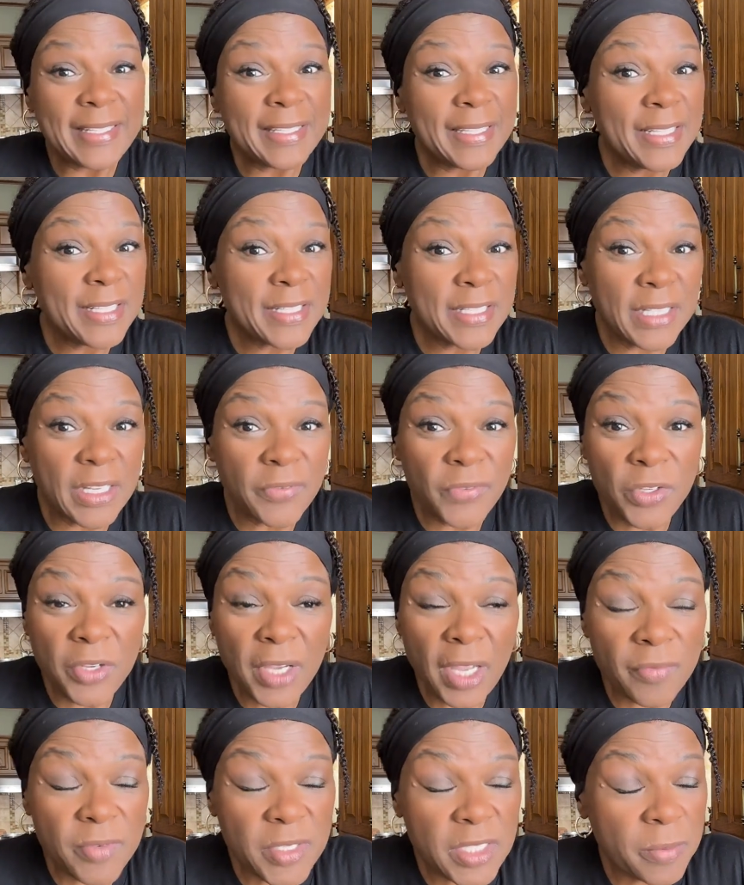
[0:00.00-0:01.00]
And listen, if
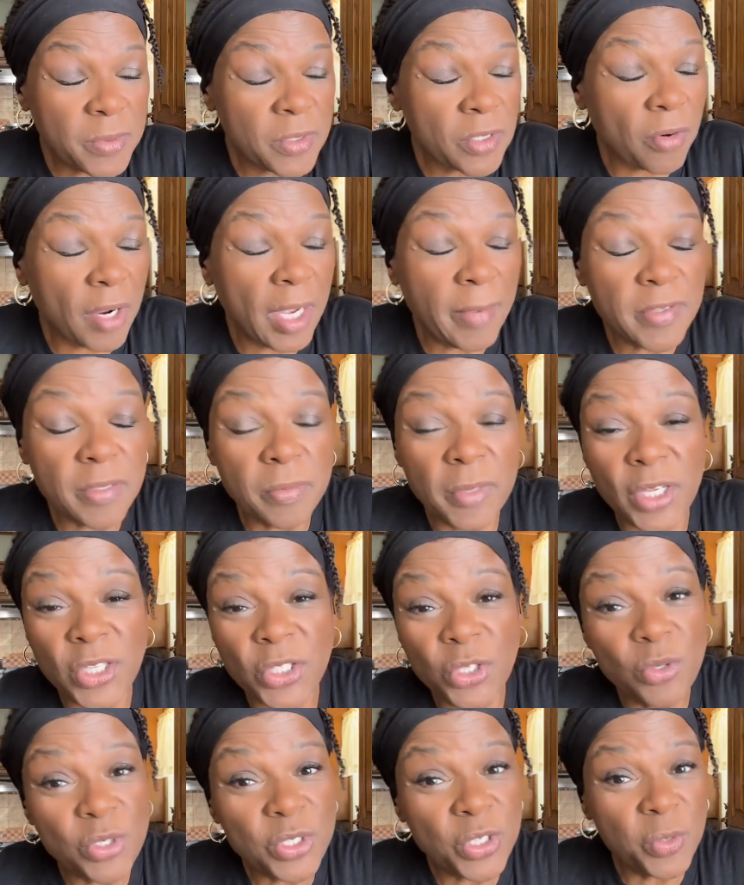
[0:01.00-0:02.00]
you haven't subscribed to
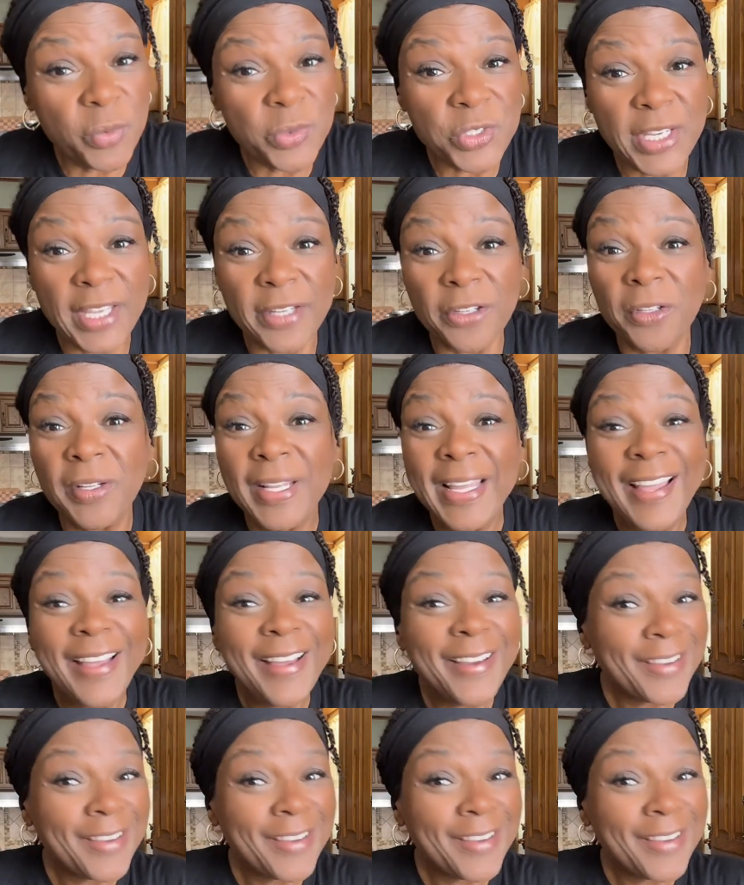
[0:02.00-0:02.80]
my YouTube channel,